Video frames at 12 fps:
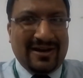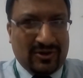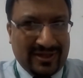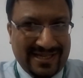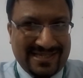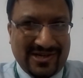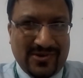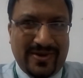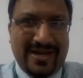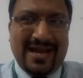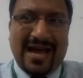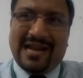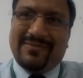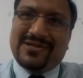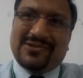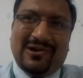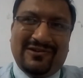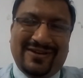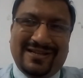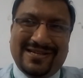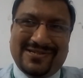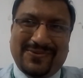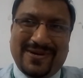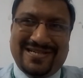On this screen, I'll be solving
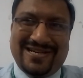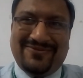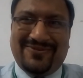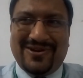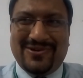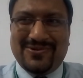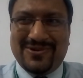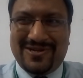this question for you.